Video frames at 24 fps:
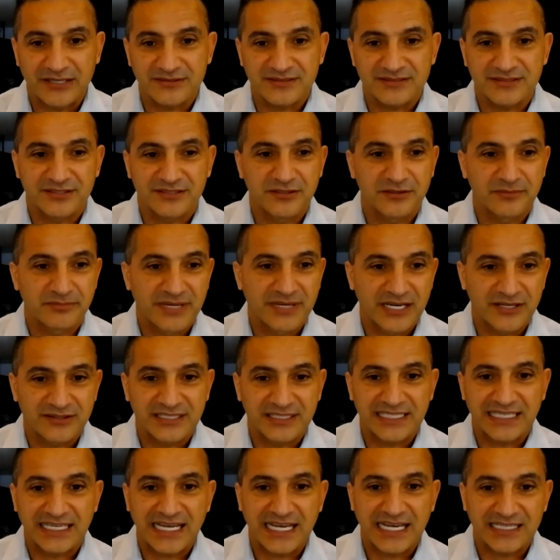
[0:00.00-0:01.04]
bounces in your mouth.
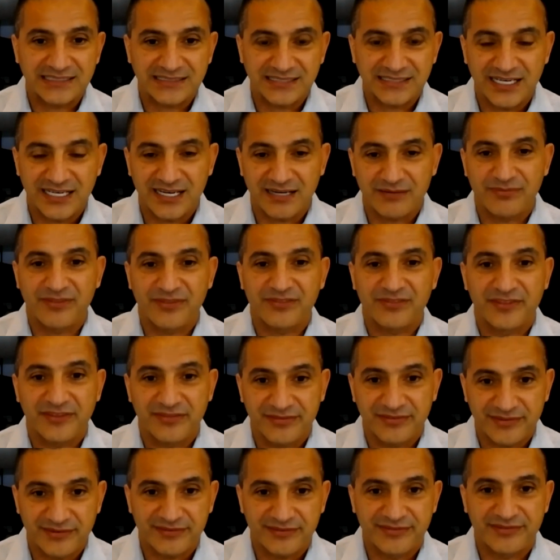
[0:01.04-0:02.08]
You can't talk.
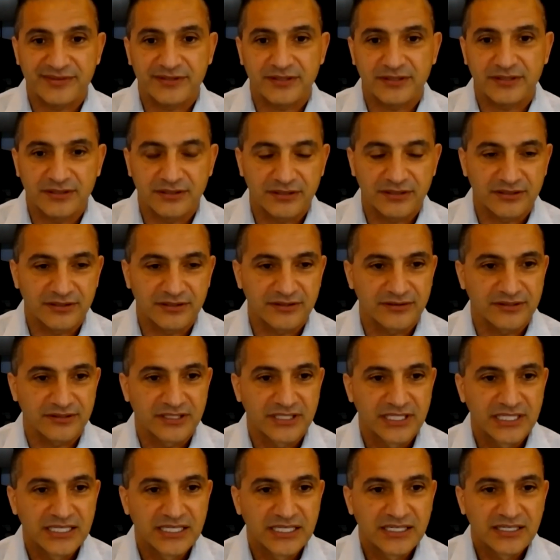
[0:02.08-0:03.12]
You're doing,
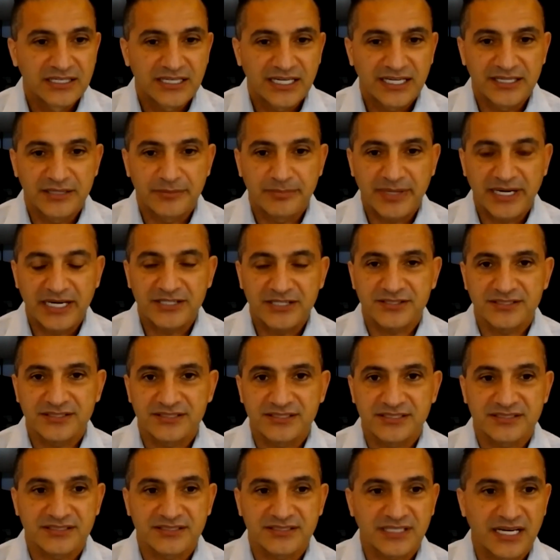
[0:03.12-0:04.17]
and the
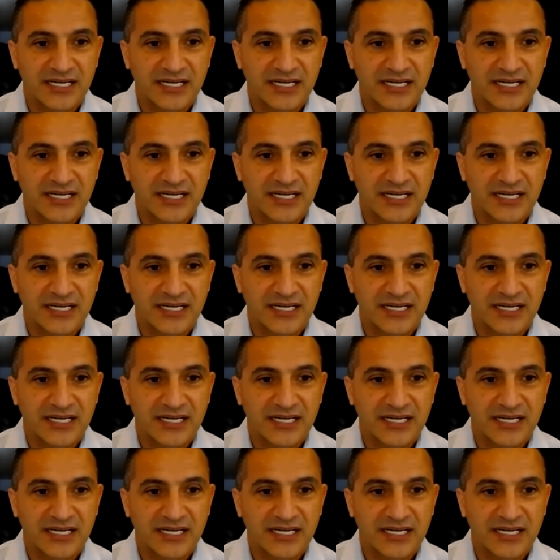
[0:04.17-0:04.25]
patient is